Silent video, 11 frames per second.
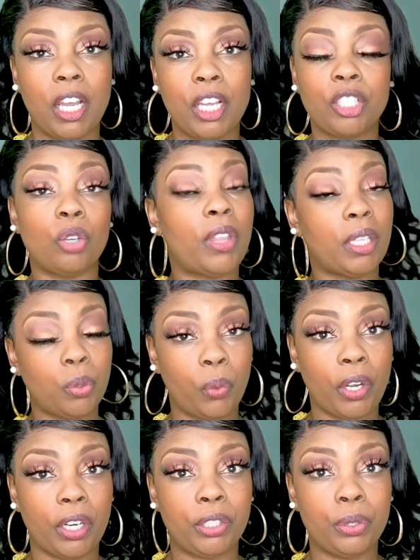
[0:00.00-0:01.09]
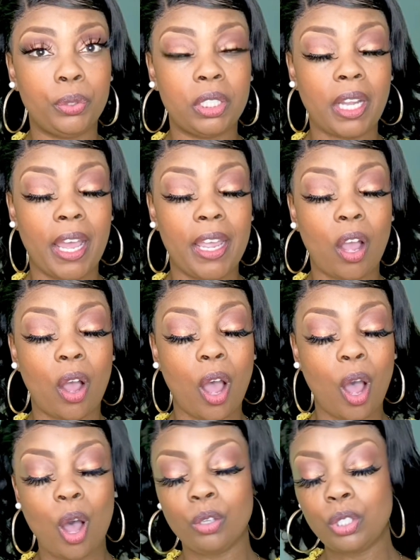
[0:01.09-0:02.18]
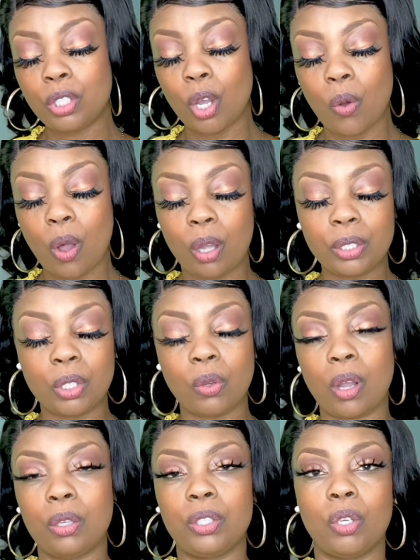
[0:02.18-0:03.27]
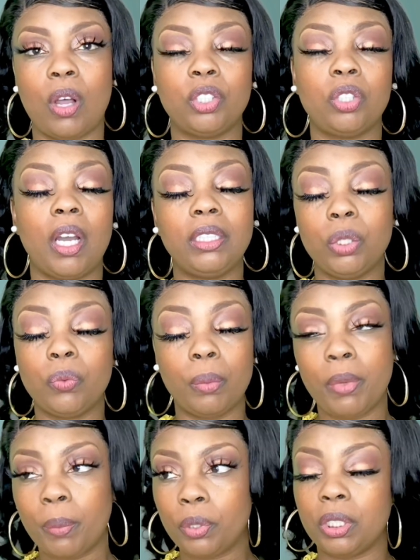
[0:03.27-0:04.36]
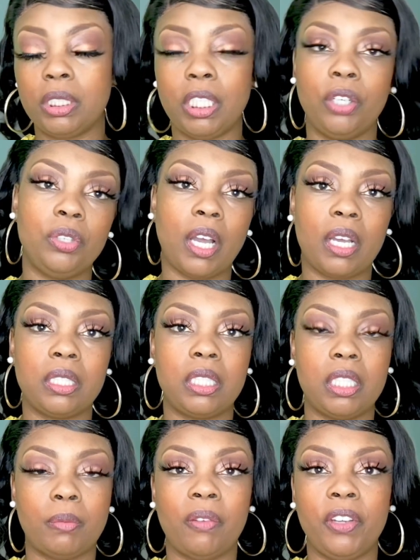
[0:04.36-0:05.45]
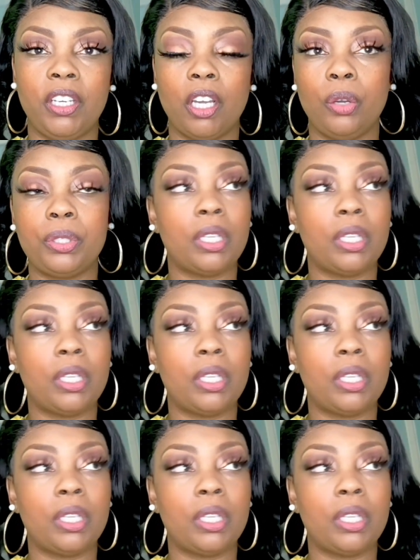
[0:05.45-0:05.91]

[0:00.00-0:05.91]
So that's what we're gonna do today. Also, I try to remember to tell you guys this in my videos.